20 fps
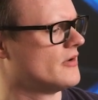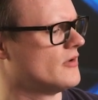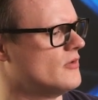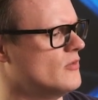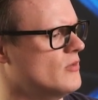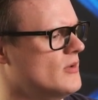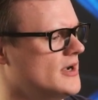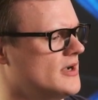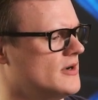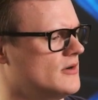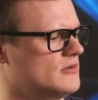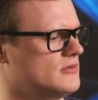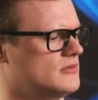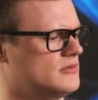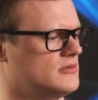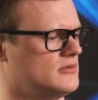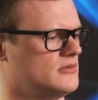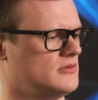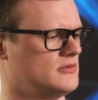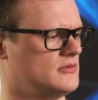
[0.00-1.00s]
oh wow,
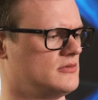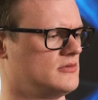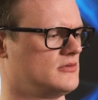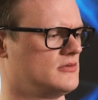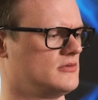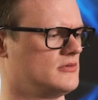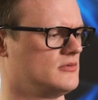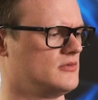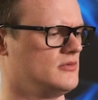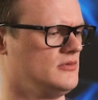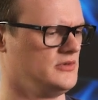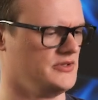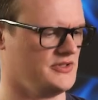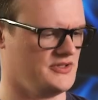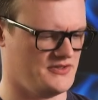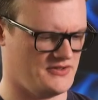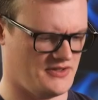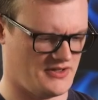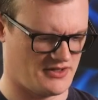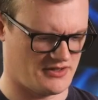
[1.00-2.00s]
what
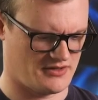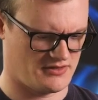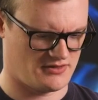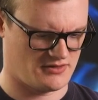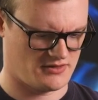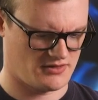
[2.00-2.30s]
is that?